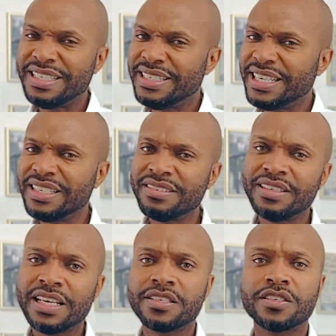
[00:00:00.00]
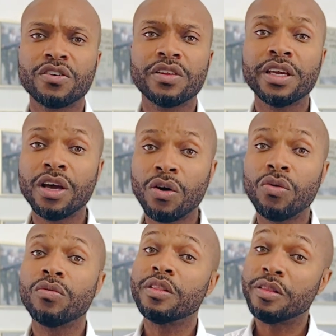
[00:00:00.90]
didn't necessarily
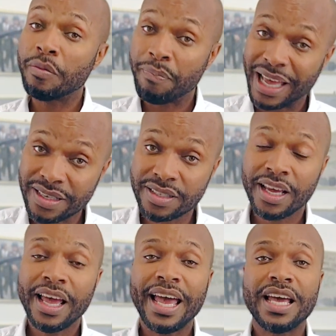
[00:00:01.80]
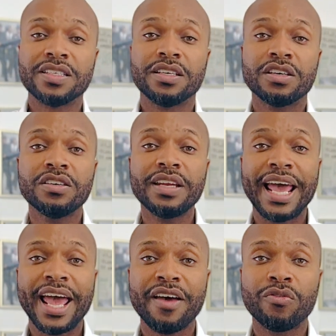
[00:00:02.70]
go the best as it could
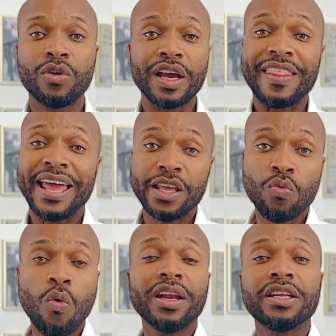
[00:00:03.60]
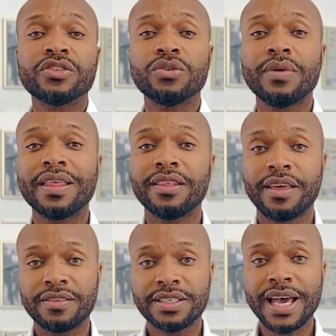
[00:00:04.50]
have, or that he wanted it to
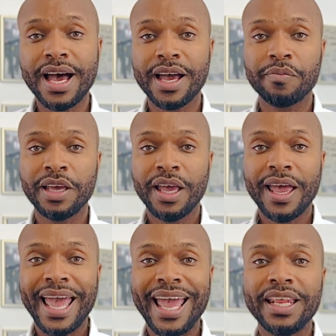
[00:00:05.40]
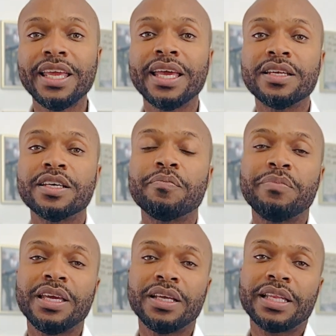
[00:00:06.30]
at the time, and he ended up
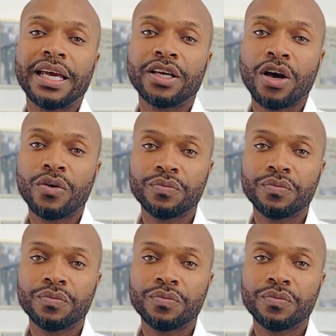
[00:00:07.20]
being let go.